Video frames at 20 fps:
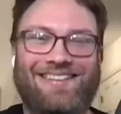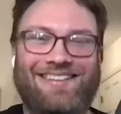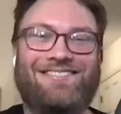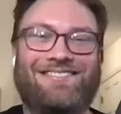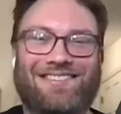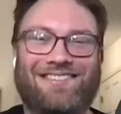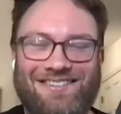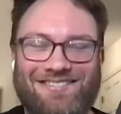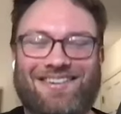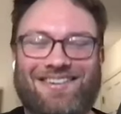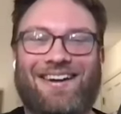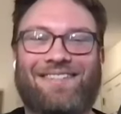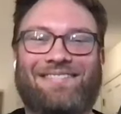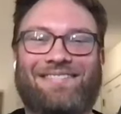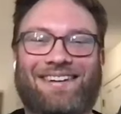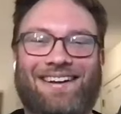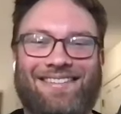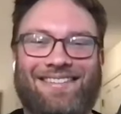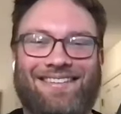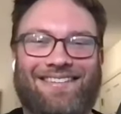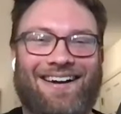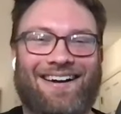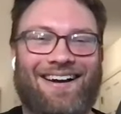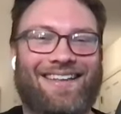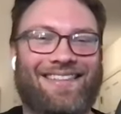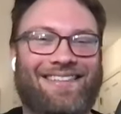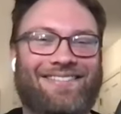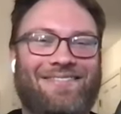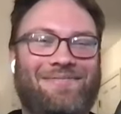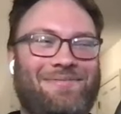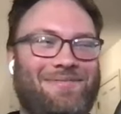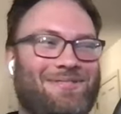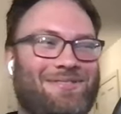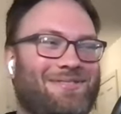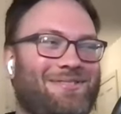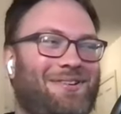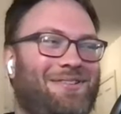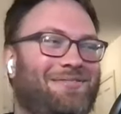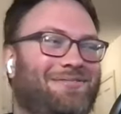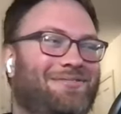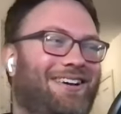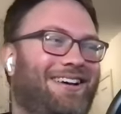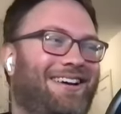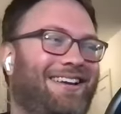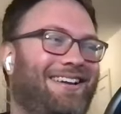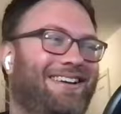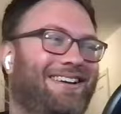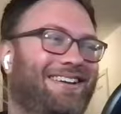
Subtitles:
should have dropped it on the ground. That would have been so funny.